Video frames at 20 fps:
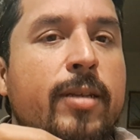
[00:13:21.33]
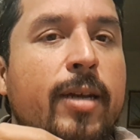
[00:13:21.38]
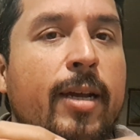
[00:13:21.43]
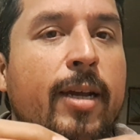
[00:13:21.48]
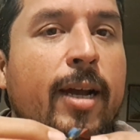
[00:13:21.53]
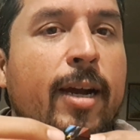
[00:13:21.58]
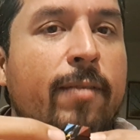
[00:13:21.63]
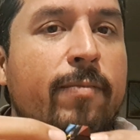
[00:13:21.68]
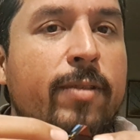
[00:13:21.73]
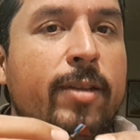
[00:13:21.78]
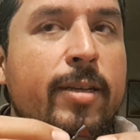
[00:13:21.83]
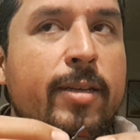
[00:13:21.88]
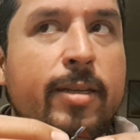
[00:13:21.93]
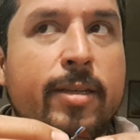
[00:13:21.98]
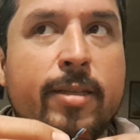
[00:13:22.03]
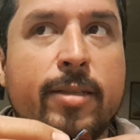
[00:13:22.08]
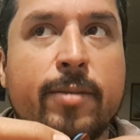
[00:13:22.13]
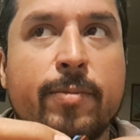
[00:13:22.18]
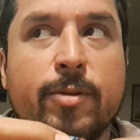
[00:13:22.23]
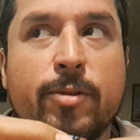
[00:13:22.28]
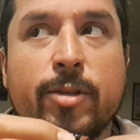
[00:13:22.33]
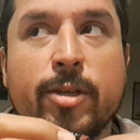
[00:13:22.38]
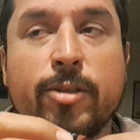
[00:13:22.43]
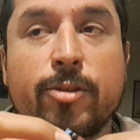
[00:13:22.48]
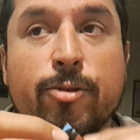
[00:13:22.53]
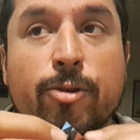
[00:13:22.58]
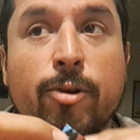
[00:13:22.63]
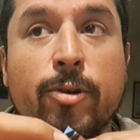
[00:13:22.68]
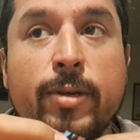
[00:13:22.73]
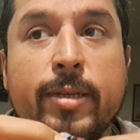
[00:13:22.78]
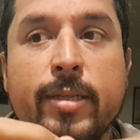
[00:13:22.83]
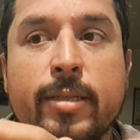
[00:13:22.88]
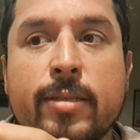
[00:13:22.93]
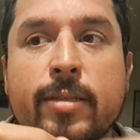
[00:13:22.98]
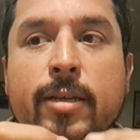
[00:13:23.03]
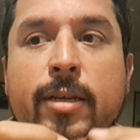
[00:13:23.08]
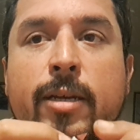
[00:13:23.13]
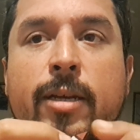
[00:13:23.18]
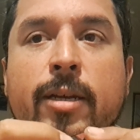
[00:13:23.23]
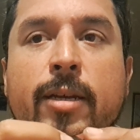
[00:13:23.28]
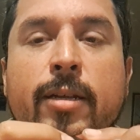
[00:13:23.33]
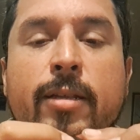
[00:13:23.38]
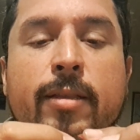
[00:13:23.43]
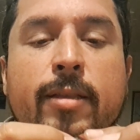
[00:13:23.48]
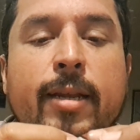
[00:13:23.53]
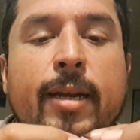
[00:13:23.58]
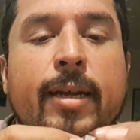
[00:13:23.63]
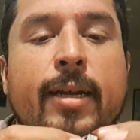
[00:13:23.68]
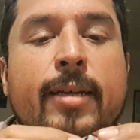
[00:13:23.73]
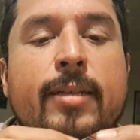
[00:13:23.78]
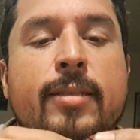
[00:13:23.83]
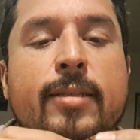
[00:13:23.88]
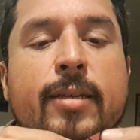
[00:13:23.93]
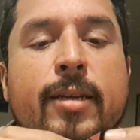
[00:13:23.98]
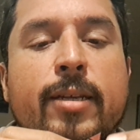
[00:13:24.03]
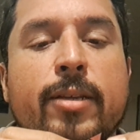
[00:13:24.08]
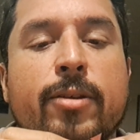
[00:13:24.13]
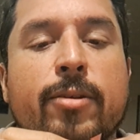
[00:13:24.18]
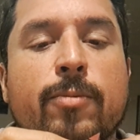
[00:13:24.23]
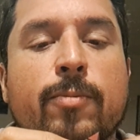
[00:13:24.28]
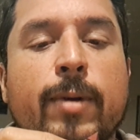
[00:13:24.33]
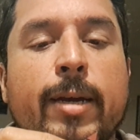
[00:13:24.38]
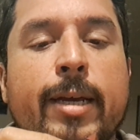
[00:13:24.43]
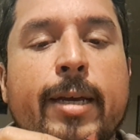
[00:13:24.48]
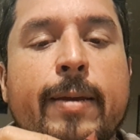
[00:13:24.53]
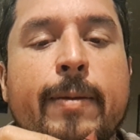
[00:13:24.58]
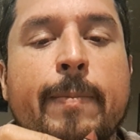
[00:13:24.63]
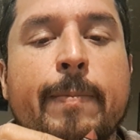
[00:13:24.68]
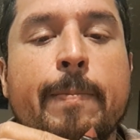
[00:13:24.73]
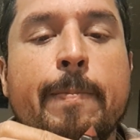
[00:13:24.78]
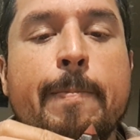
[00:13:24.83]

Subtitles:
I have the drawings that I can send your way.